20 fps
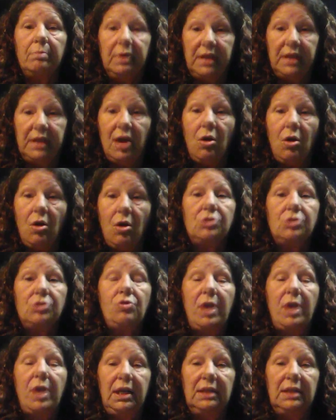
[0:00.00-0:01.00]
but they are
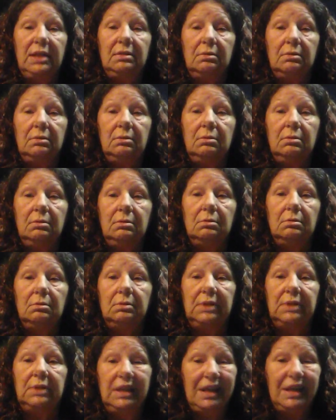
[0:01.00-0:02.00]
draining
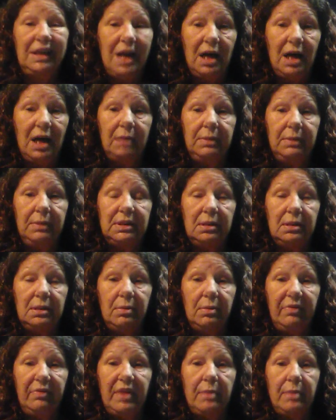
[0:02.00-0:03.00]
the economy,
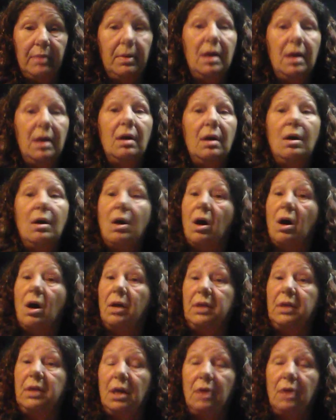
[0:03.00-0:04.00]
some of them.
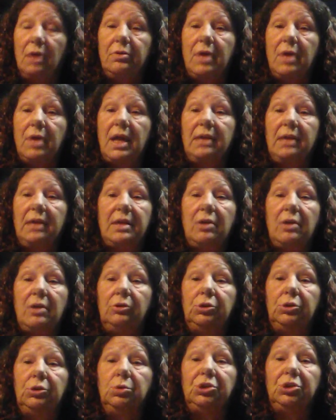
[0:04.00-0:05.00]
On the other hand, they
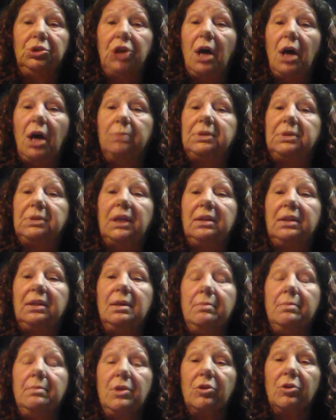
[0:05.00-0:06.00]
are doing jobs that
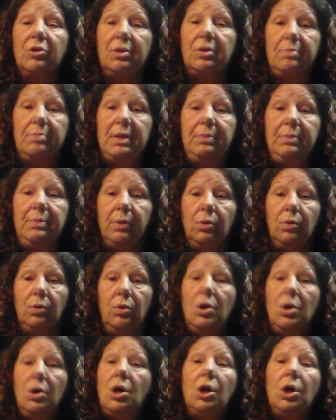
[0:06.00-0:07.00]
the American
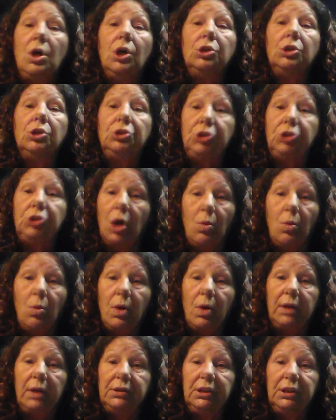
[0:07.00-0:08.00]
people don't
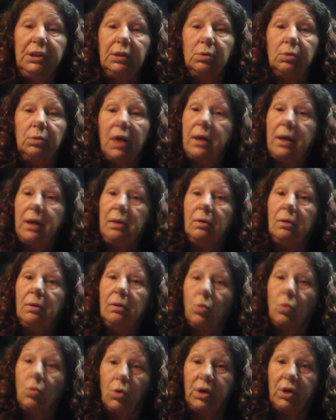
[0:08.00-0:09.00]
want to do, like
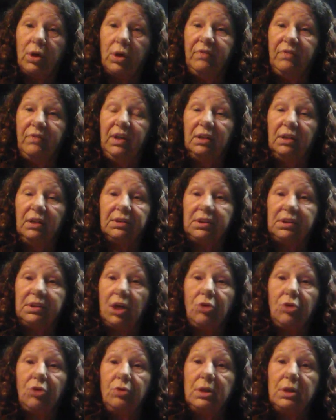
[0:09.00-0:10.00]
working fields,
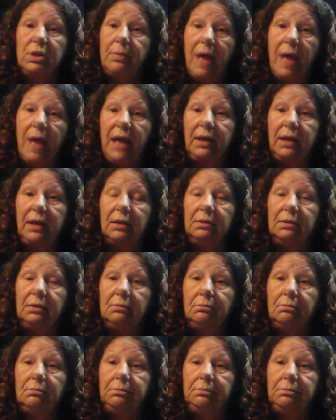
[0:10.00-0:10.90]
suckering tobacco,